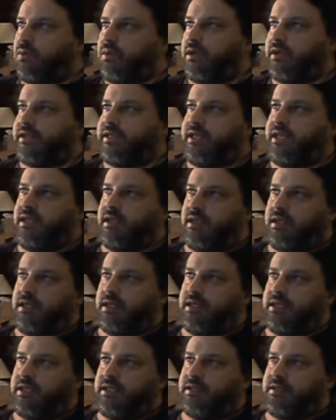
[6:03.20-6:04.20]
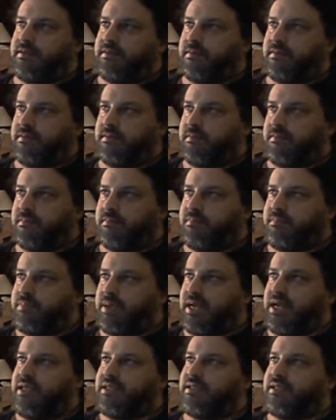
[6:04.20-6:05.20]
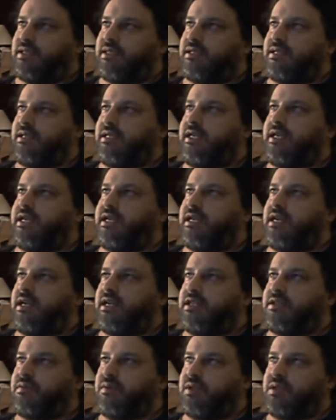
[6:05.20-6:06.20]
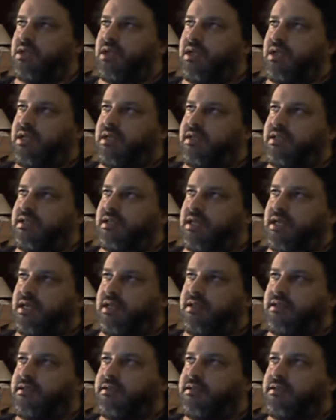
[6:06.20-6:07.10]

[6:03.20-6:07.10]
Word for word: working on basically, I guess we call it uh,